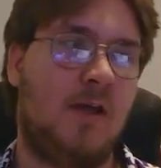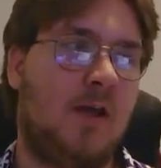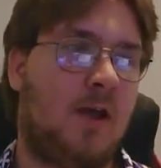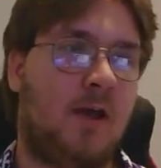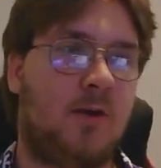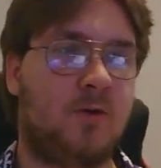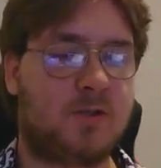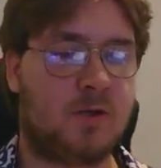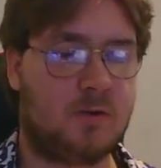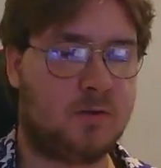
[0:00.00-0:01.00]
It
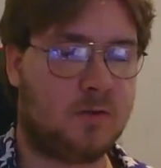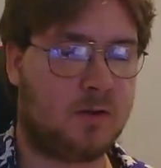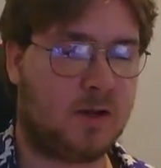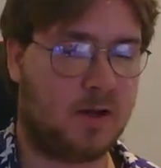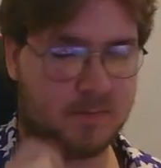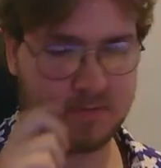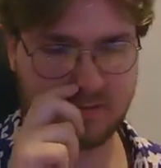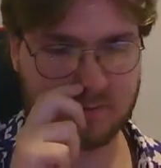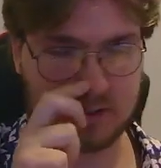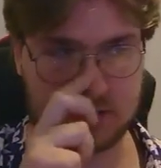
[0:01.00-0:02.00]
also helps
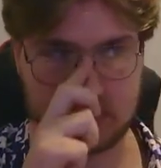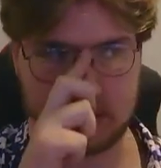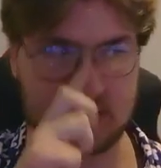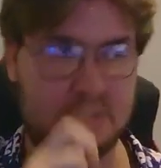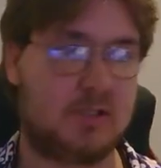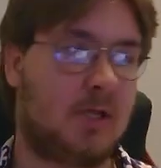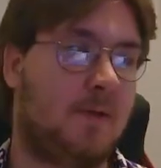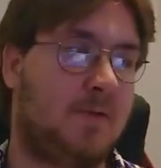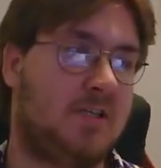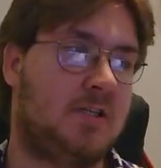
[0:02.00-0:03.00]
versus
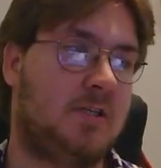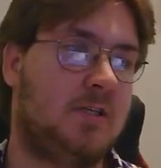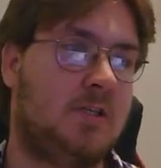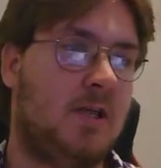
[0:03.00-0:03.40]
Bastiles,